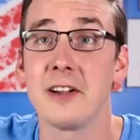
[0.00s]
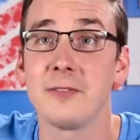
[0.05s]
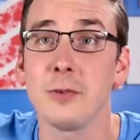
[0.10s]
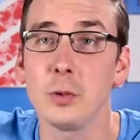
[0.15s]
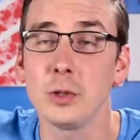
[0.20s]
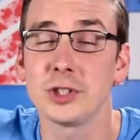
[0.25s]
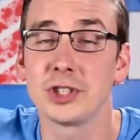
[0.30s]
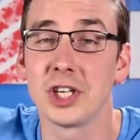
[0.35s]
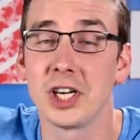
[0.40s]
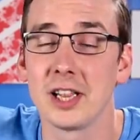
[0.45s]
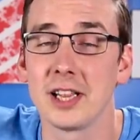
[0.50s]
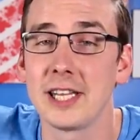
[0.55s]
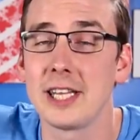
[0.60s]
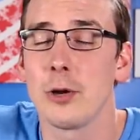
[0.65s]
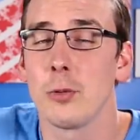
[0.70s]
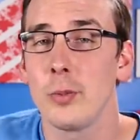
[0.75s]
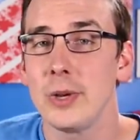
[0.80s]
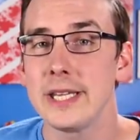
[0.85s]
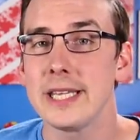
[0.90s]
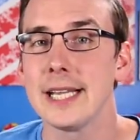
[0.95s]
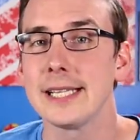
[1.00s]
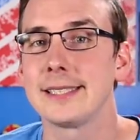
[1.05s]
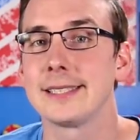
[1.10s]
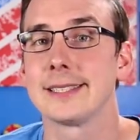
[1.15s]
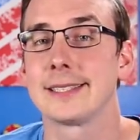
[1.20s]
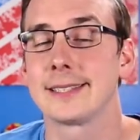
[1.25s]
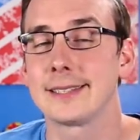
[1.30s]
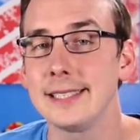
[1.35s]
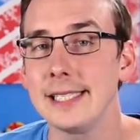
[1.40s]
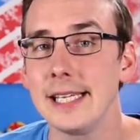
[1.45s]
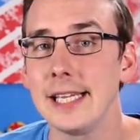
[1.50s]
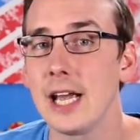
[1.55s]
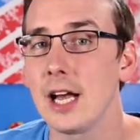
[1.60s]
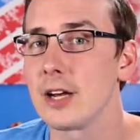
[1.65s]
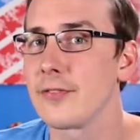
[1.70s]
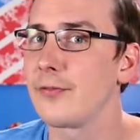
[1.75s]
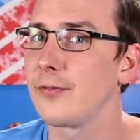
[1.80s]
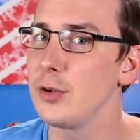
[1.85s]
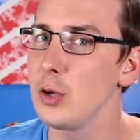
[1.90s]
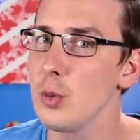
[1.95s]
And fortunately, we get to see
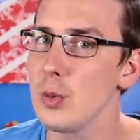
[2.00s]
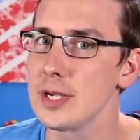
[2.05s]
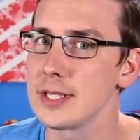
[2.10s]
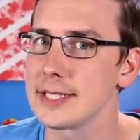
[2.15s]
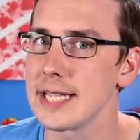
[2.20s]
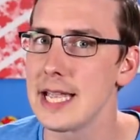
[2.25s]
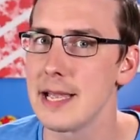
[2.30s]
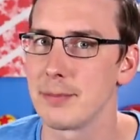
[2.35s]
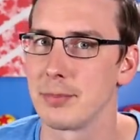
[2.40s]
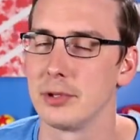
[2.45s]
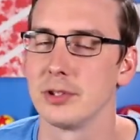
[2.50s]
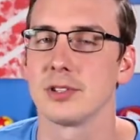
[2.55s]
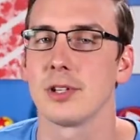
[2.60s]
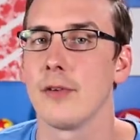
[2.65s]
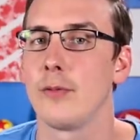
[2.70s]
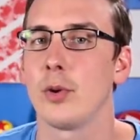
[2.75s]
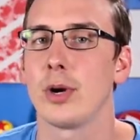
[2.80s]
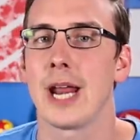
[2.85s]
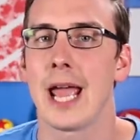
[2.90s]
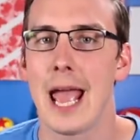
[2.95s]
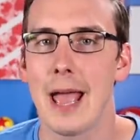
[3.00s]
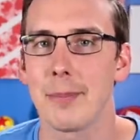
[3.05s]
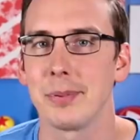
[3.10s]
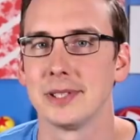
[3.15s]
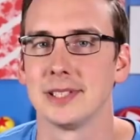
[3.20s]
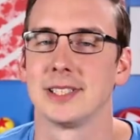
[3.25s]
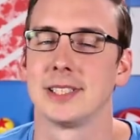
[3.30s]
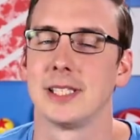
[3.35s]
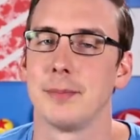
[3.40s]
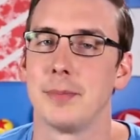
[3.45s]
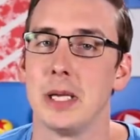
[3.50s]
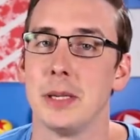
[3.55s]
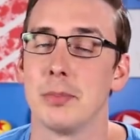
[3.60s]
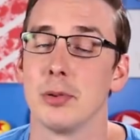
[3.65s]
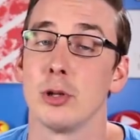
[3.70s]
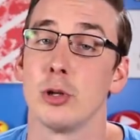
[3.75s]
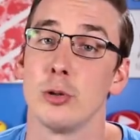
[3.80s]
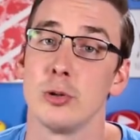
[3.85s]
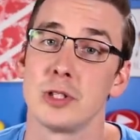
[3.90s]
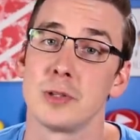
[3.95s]
a few examples of what happens to
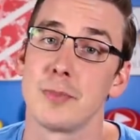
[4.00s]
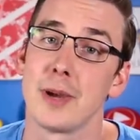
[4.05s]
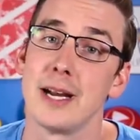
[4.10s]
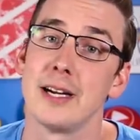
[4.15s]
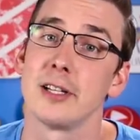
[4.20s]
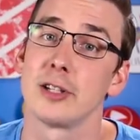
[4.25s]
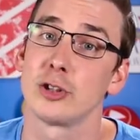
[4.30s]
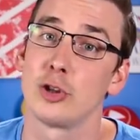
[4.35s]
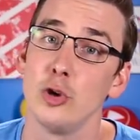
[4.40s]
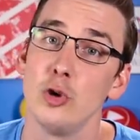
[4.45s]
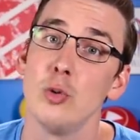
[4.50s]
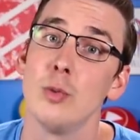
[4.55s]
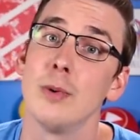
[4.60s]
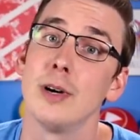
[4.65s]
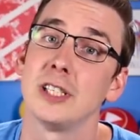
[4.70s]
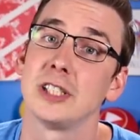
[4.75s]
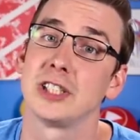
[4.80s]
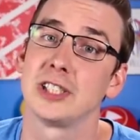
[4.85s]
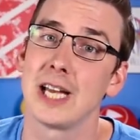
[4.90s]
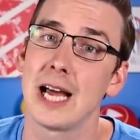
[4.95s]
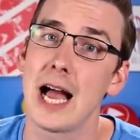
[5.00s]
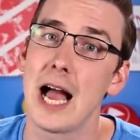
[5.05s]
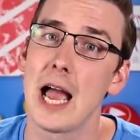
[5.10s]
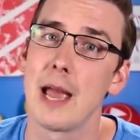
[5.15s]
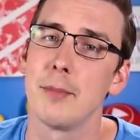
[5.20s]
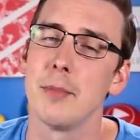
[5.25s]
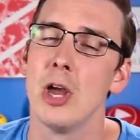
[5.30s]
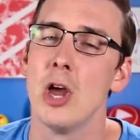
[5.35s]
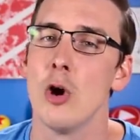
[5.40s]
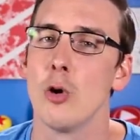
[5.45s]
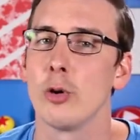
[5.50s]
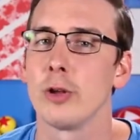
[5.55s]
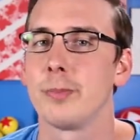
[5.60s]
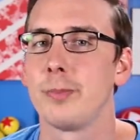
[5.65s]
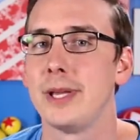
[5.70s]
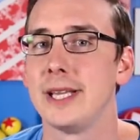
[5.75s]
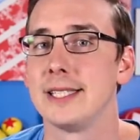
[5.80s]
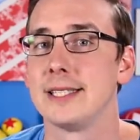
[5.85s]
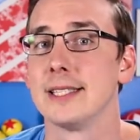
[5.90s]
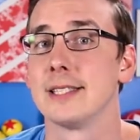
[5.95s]
people who spend too much time
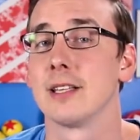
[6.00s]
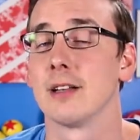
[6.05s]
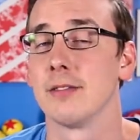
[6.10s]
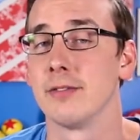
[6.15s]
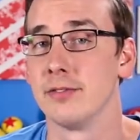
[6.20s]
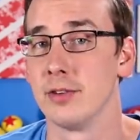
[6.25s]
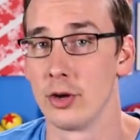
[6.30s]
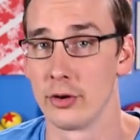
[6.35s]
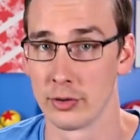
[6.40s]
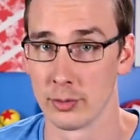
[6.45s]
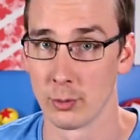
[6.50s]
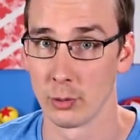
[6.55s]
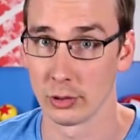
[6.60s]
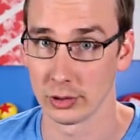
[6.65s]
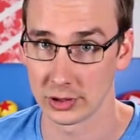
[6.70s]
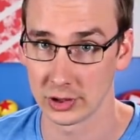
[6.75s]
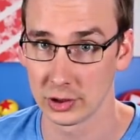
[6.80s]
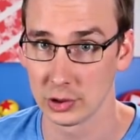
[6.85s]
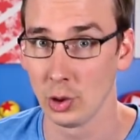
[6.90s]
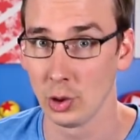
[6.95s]
with pieces of Voldemort's